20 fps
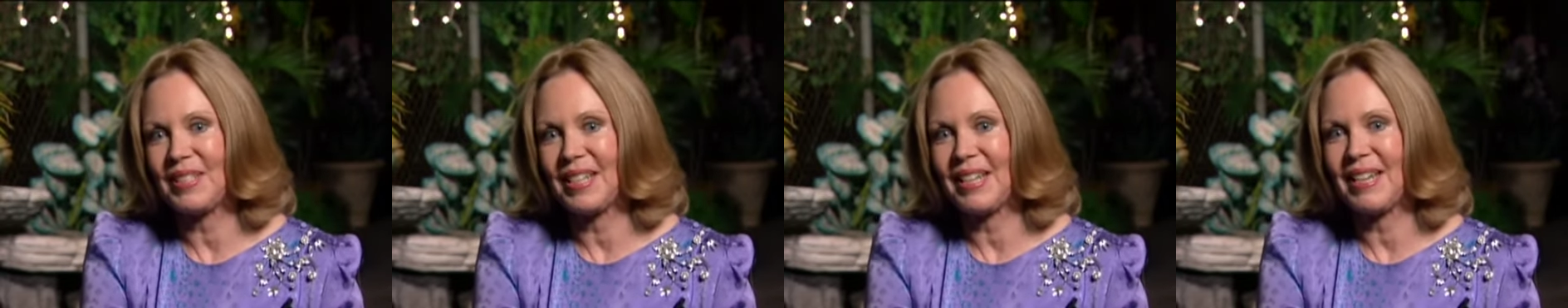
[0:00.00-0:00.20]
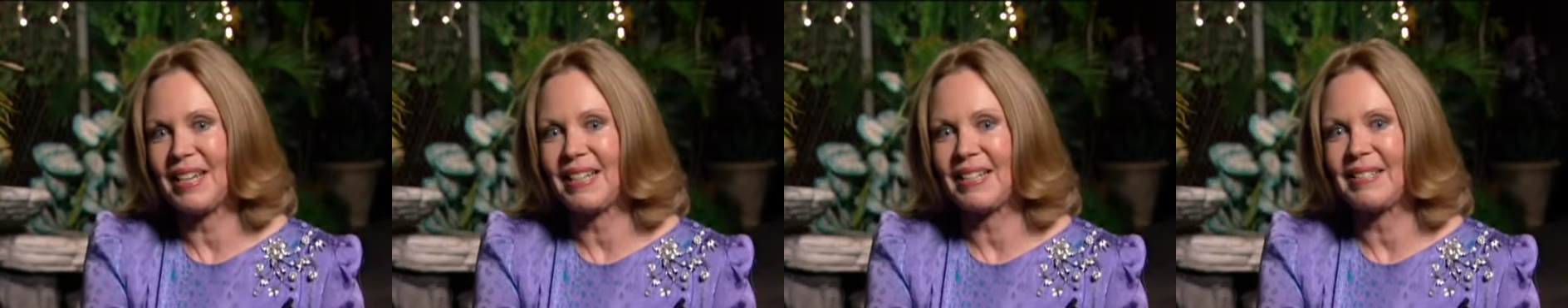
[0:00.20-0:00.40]

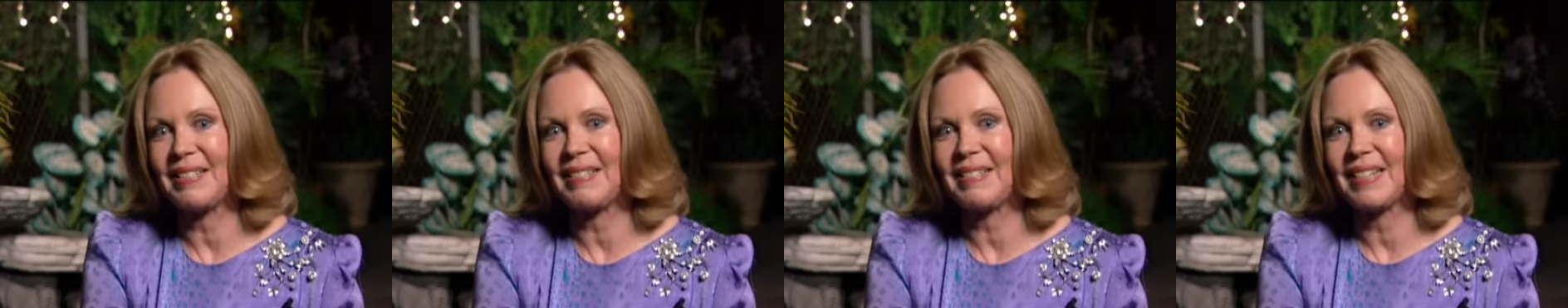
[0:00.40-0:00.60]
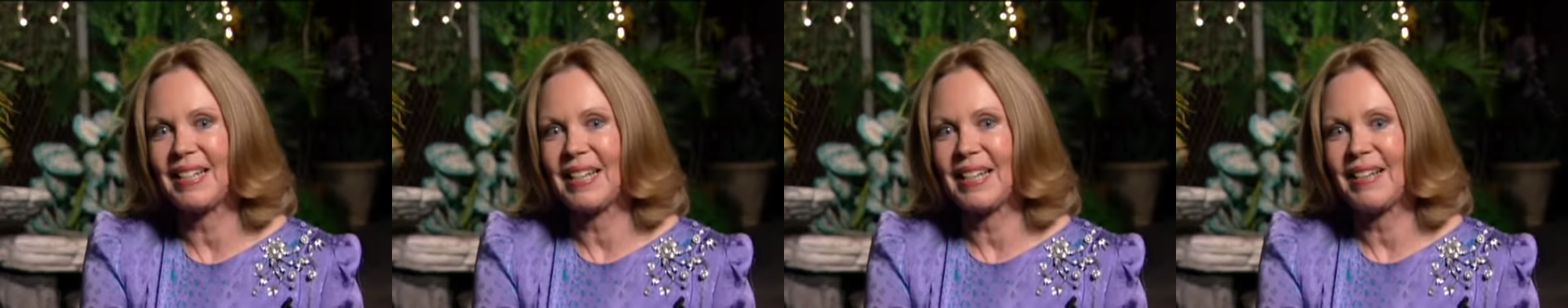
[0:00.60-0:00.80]
And
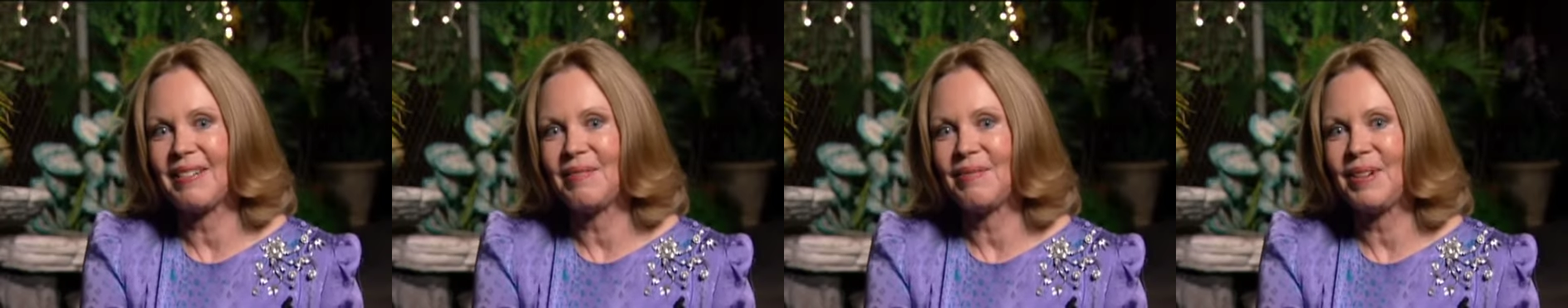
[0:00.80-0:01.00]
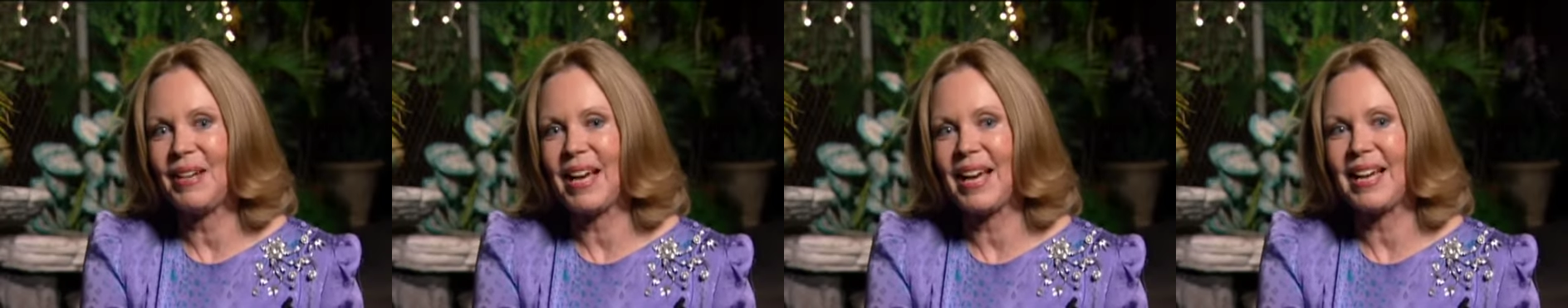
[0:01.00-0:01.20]

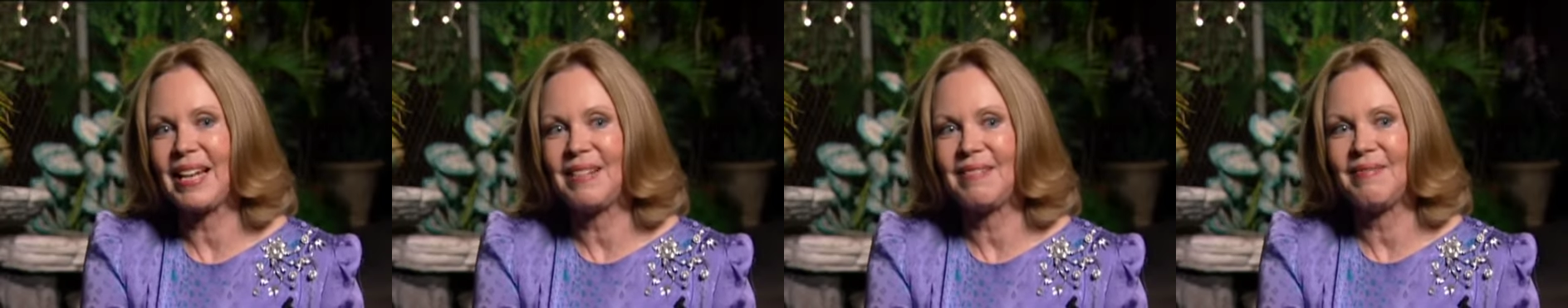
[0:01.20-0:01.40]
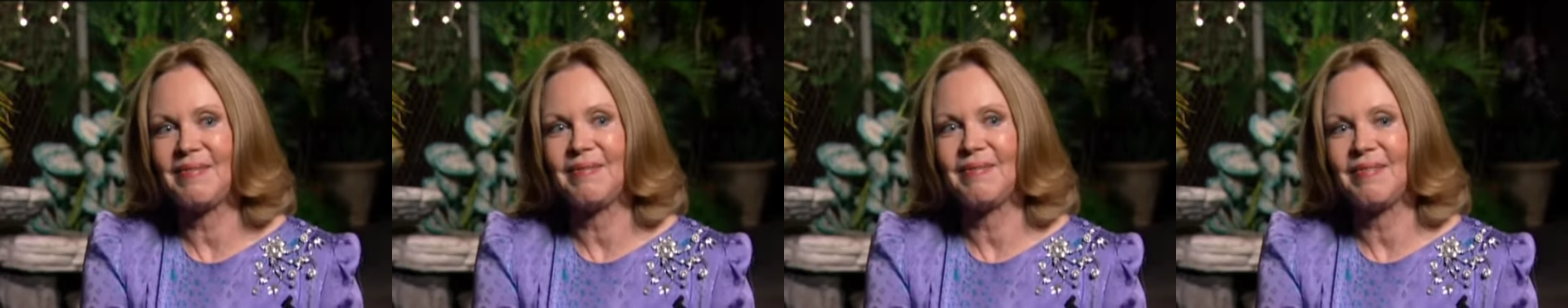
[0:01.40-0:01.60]
we had
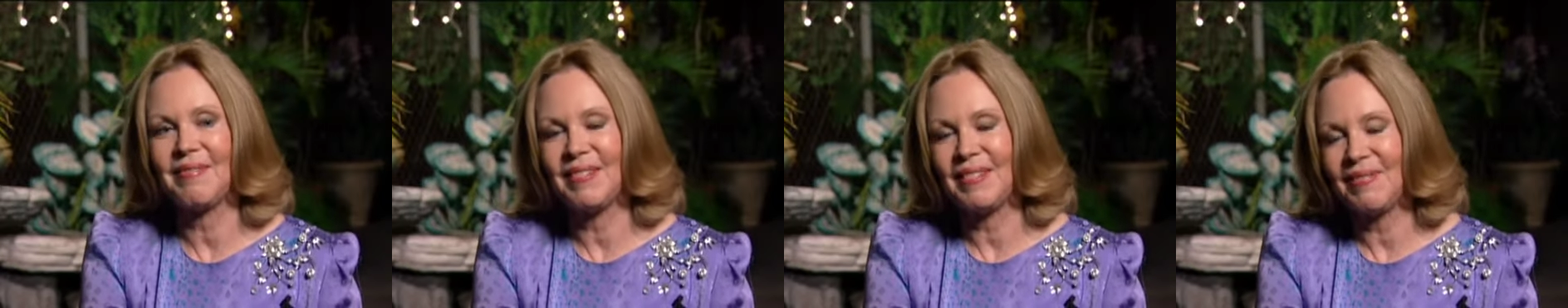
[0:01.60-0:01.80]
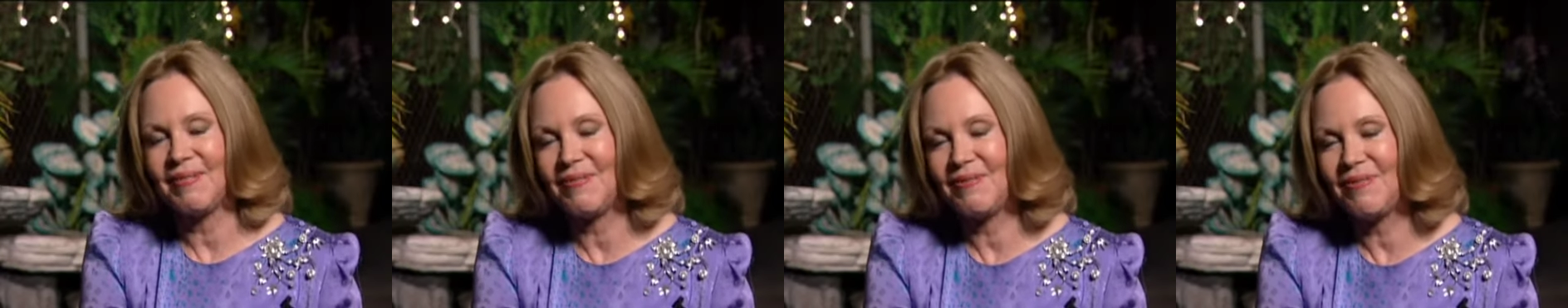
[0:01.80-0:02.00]

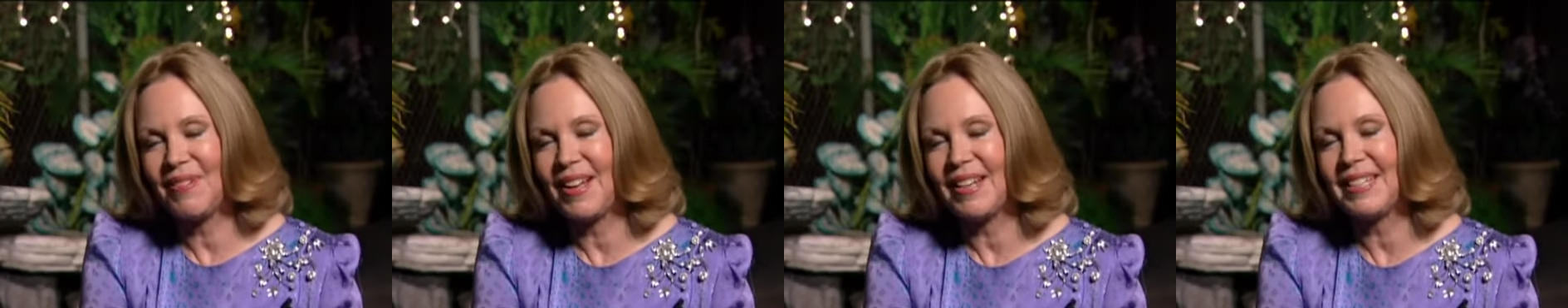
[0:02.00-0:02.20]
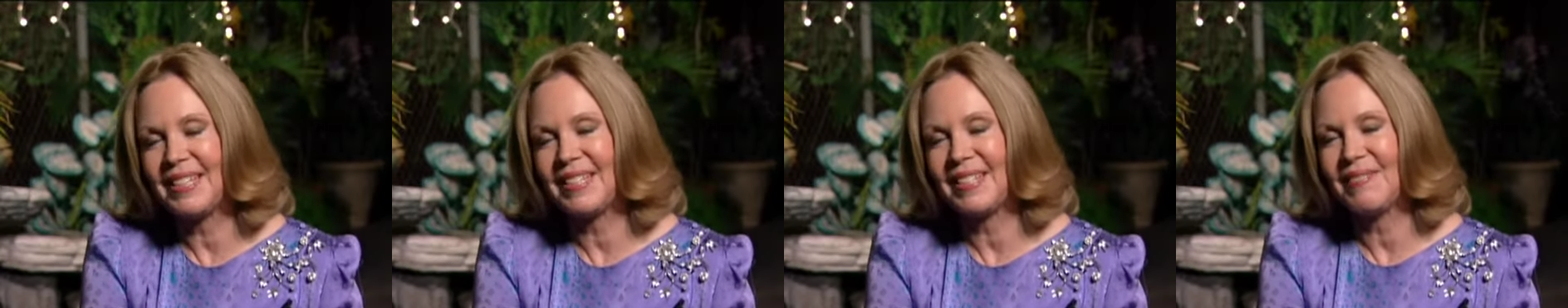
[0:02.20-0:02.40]

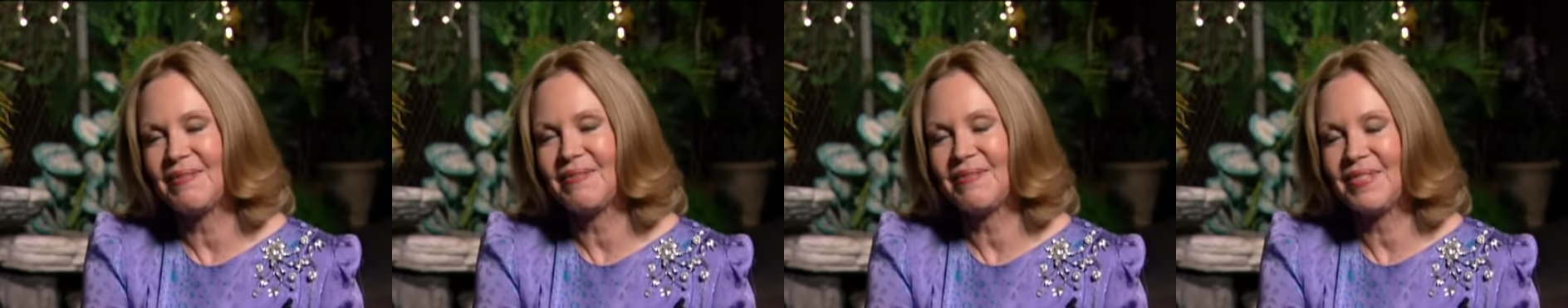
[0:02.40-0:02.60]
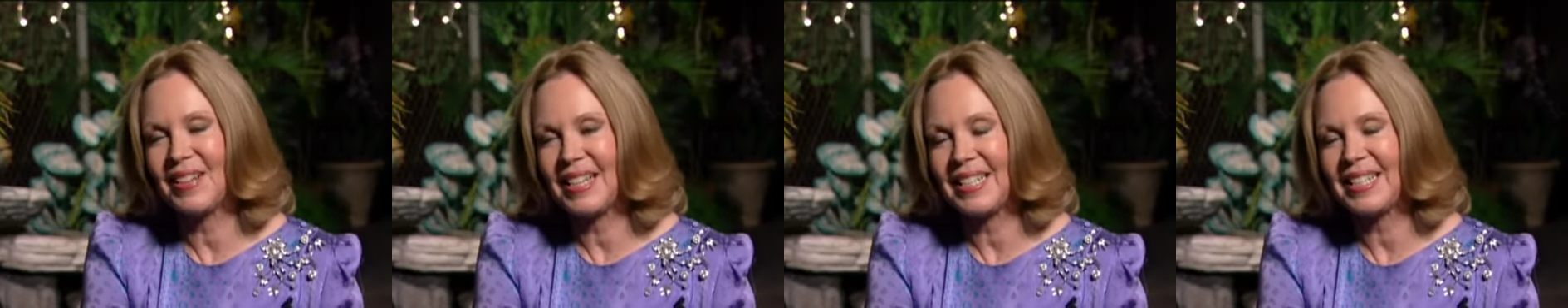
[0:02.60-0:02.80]
fun
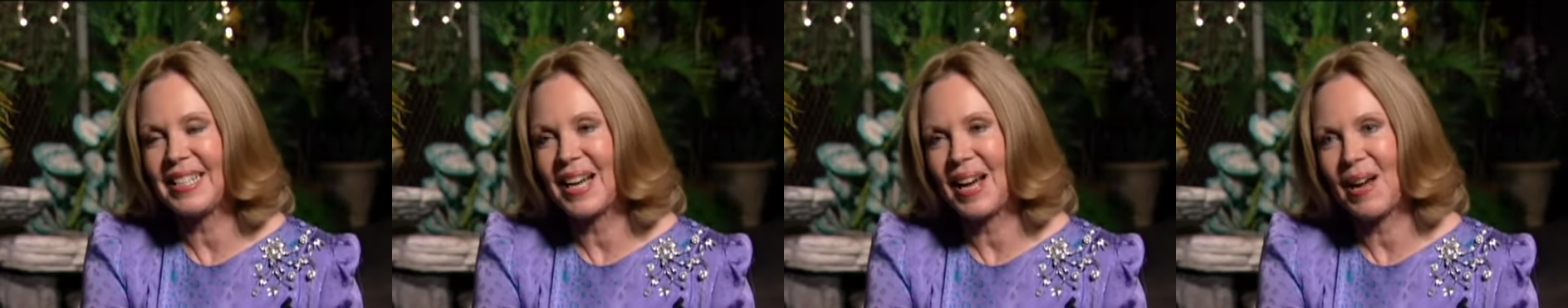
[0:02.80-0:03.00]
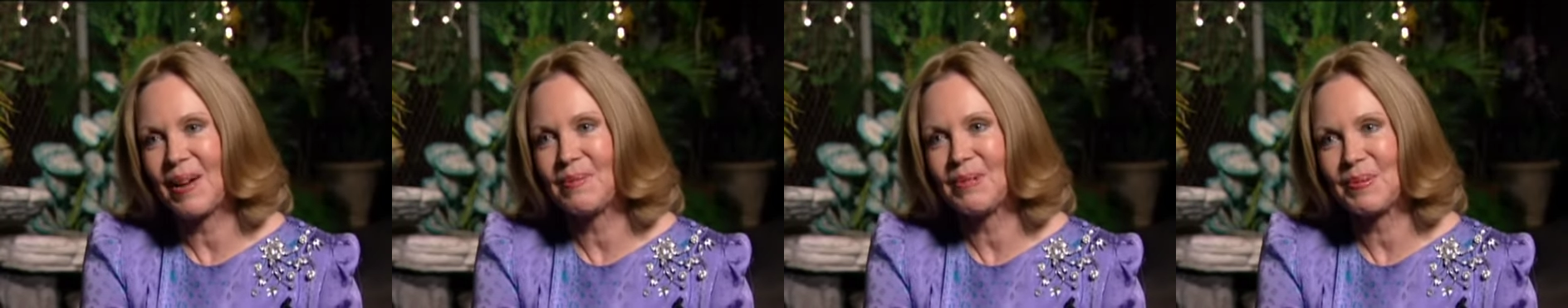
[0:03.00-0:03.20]
fun
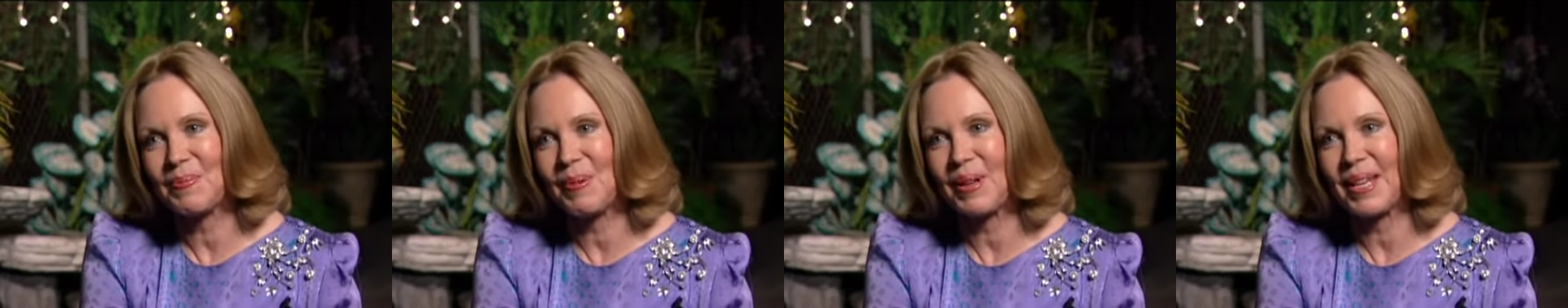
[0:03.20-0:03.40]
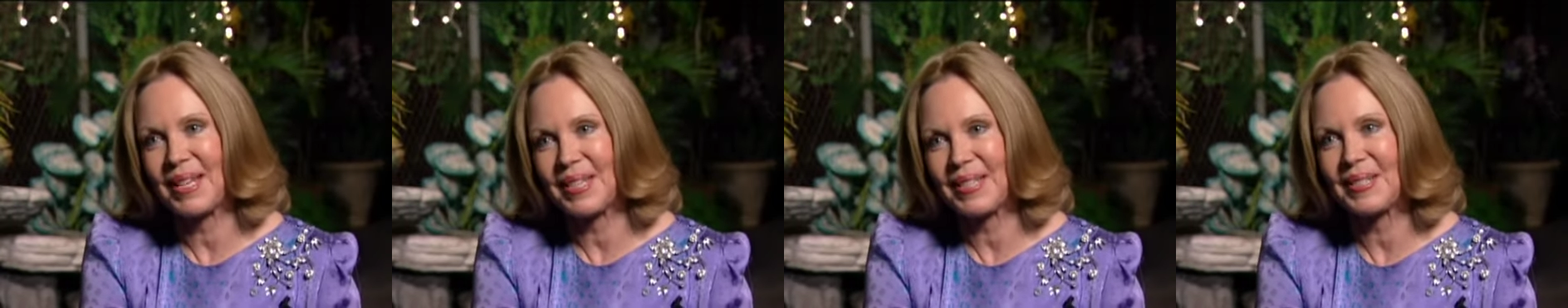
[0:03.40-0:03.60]
times
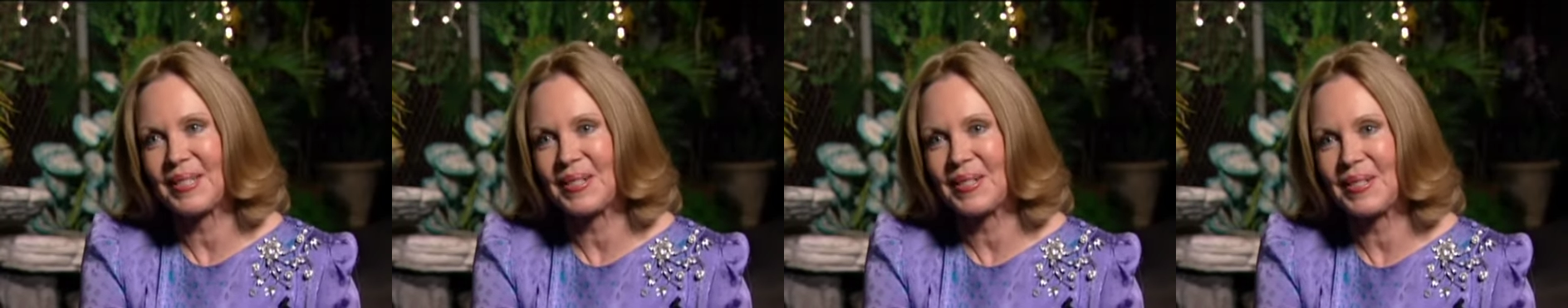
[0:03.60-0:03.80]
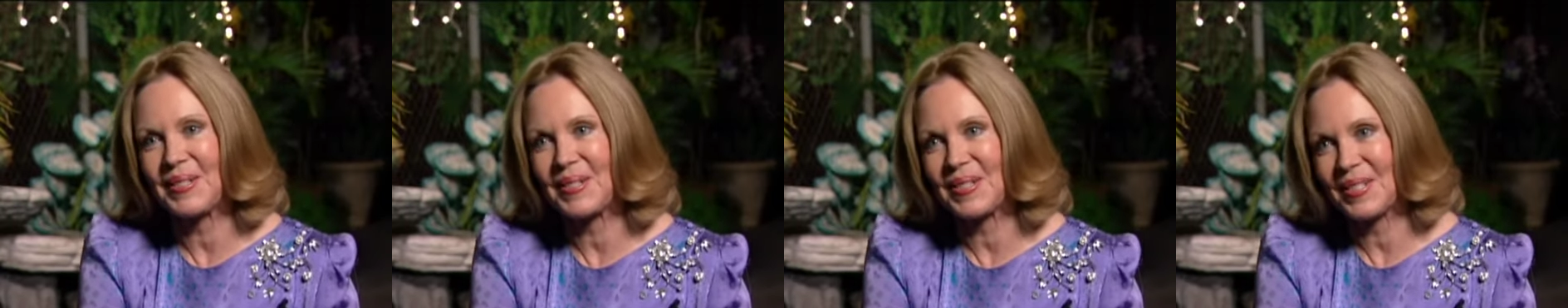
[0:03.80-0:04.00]
playing
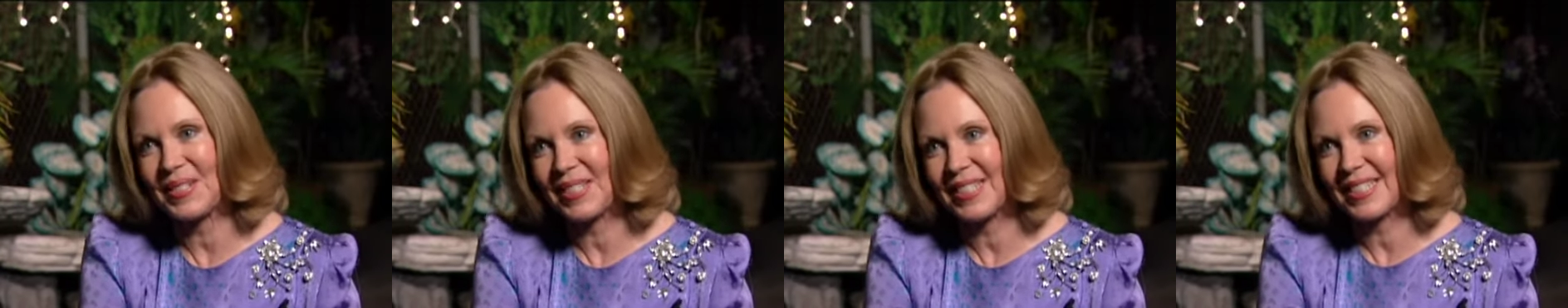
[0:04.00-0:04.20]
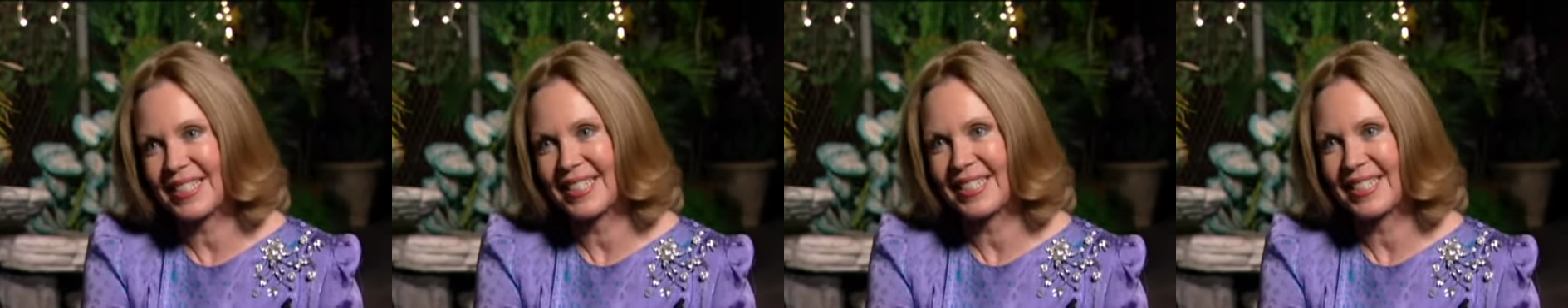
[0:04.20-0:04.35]
sisters.